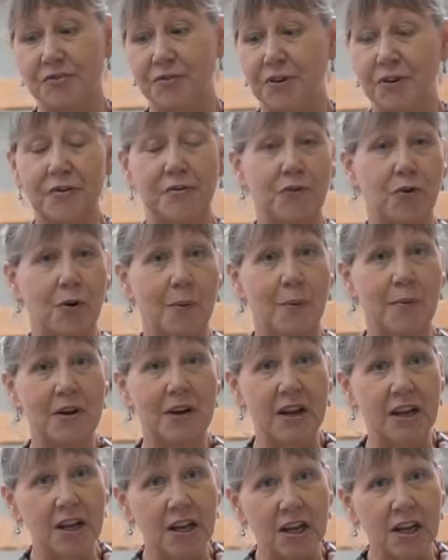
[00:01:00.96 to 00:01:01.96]
freeform
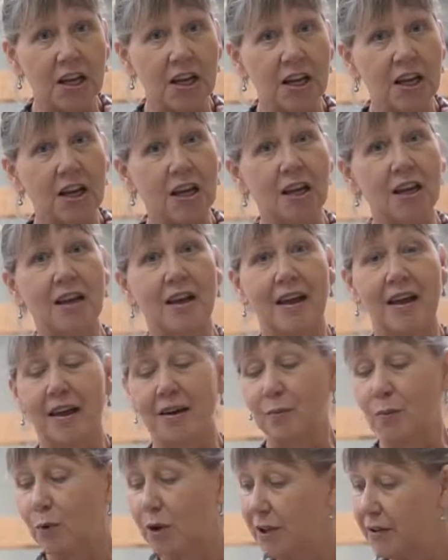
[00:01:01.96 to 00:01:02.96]
knitting
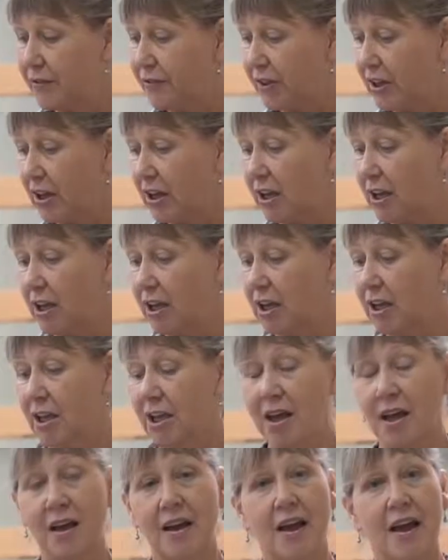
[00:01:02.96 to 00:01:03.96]
and weaving
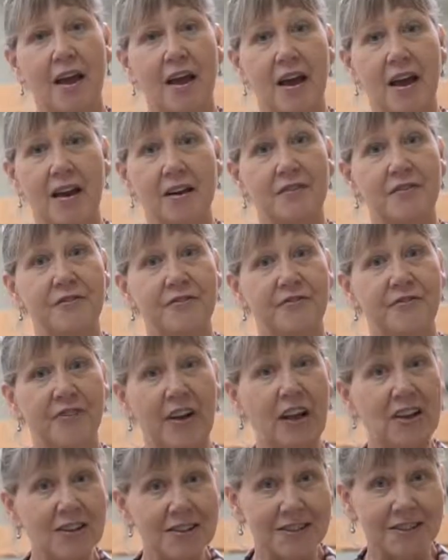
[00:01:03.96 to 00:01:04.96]
and
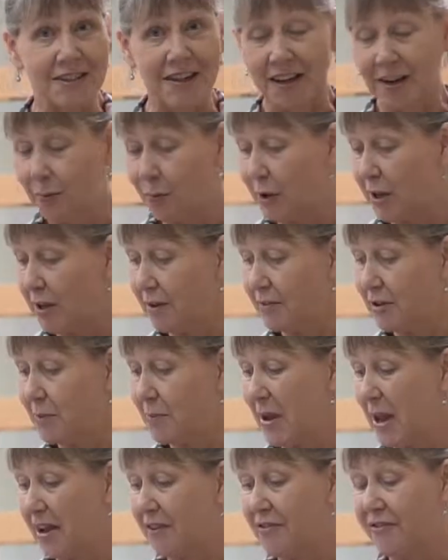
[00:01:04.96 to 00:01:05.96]
felting. We even
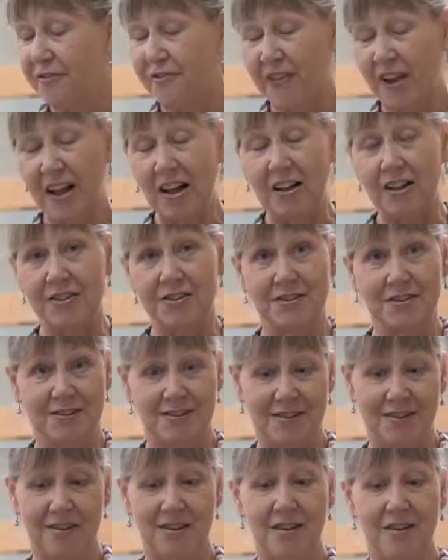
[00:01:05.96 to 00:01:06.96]
make
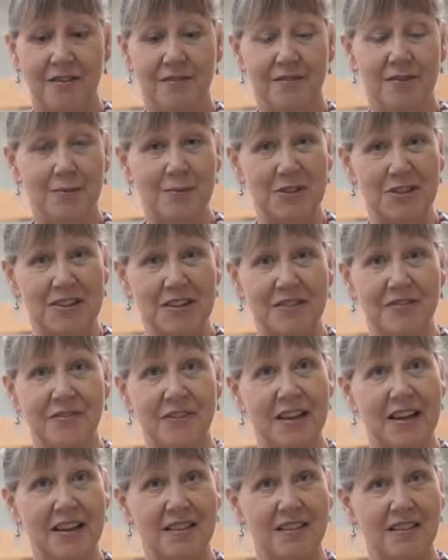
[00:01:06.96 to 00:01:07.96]
felt from
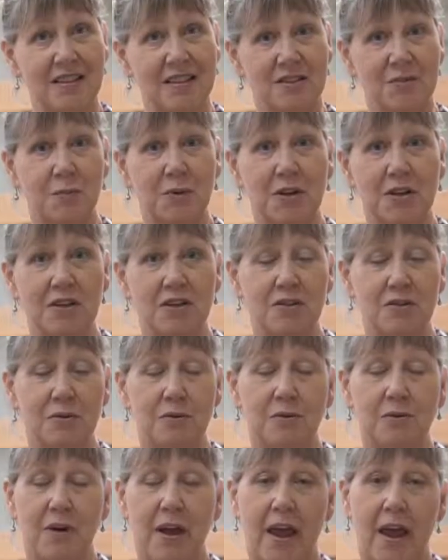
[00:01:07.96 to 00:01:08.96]
stuff like this. We can
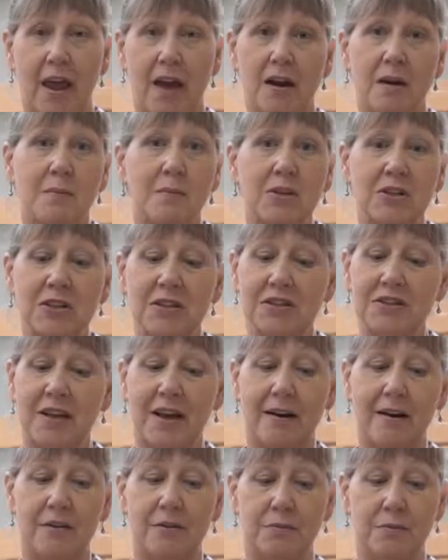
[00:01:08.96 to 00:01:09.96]
do animals
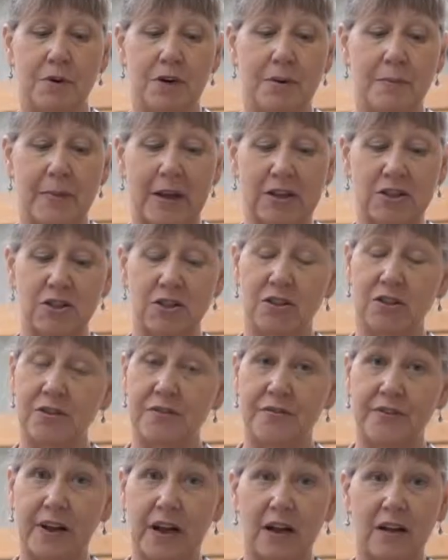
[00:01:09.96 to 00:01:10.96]
out of
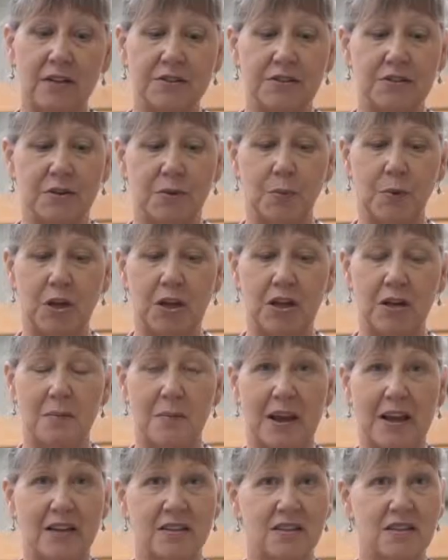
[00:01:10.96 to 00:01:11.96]
three-dimensional felt, or we can
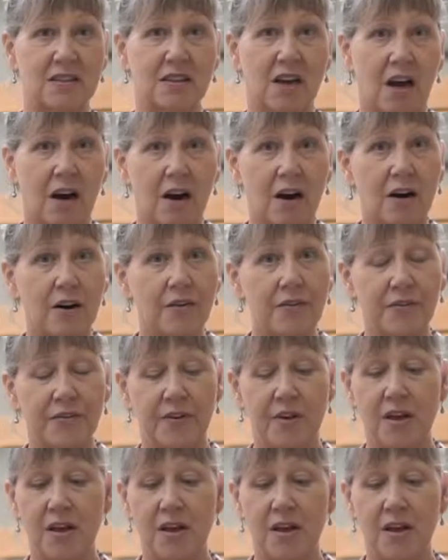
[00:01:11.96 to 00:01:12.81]
make a scarf